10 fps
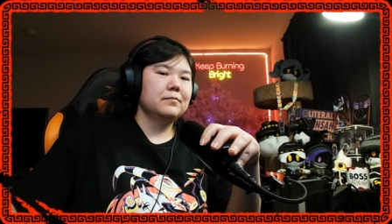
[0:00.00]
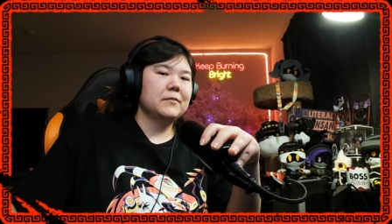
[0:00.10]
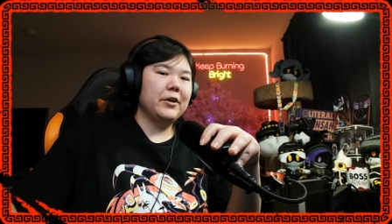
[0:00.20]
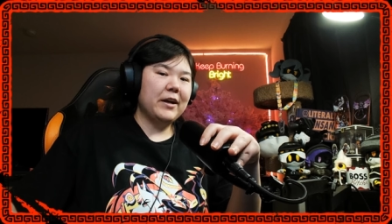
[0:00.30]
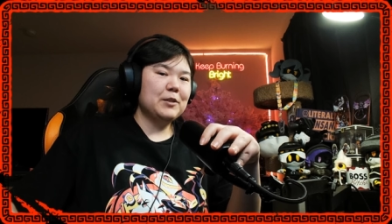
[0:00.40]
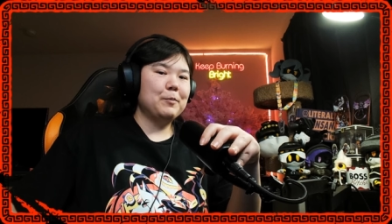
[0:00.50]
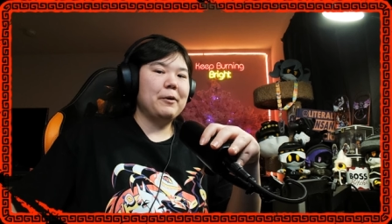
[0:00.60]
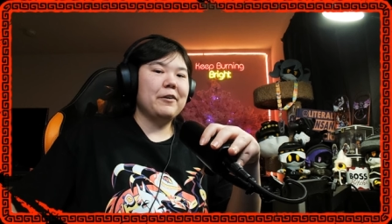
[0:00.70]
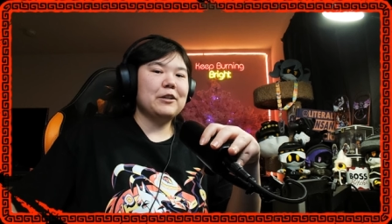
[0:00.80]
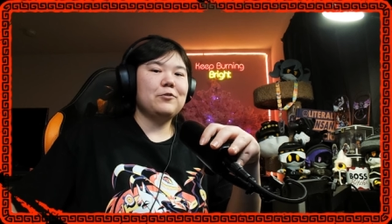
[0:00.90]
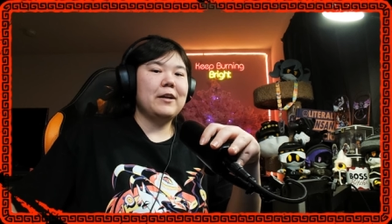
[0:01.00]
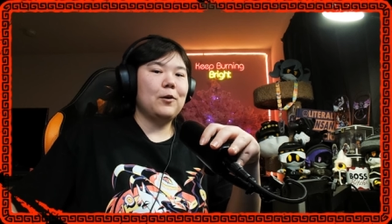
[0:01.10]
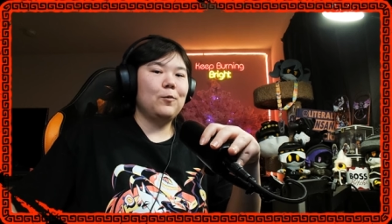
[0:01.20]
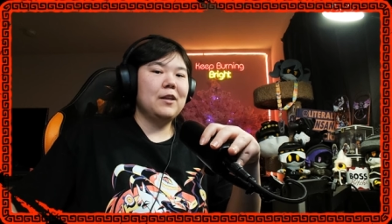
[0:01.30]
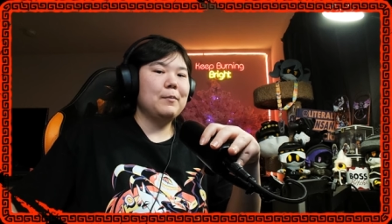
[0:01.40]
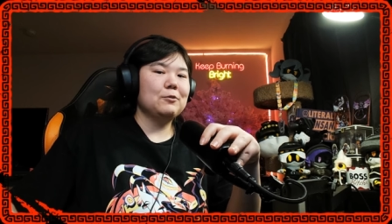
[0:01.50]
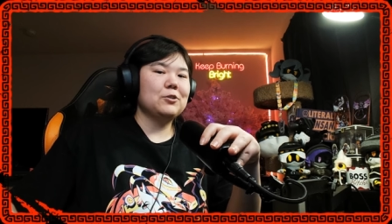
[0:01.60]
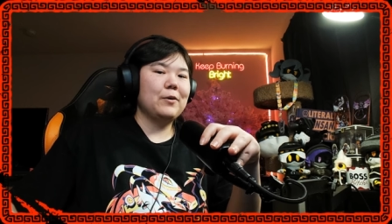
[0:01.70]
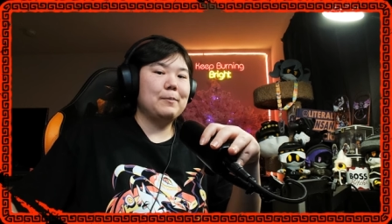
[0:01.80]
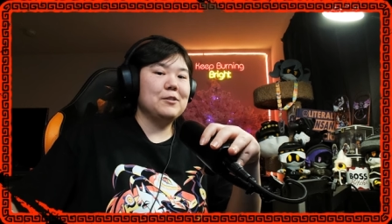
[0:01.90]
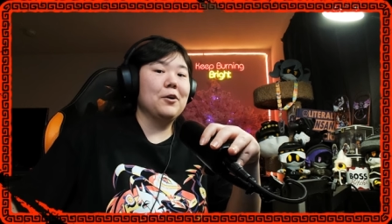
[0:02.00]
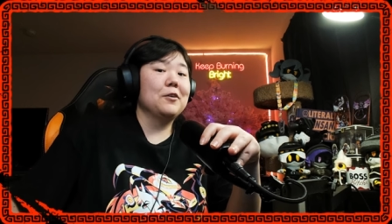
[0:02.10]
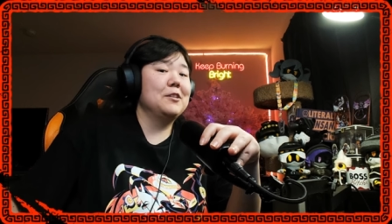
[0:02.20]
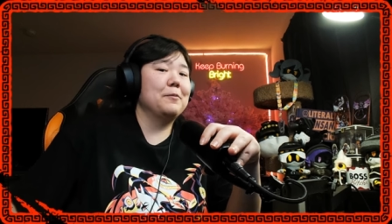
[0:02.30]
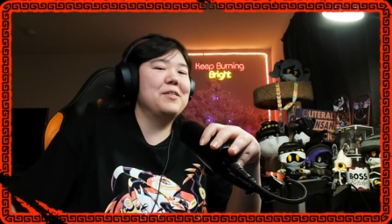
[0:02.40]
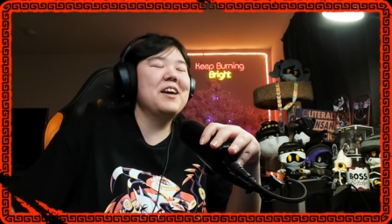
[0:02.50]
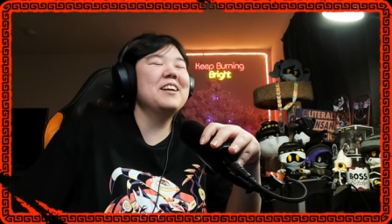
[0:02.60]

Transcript: Are you guys preparing us for like a really emotional episode or something?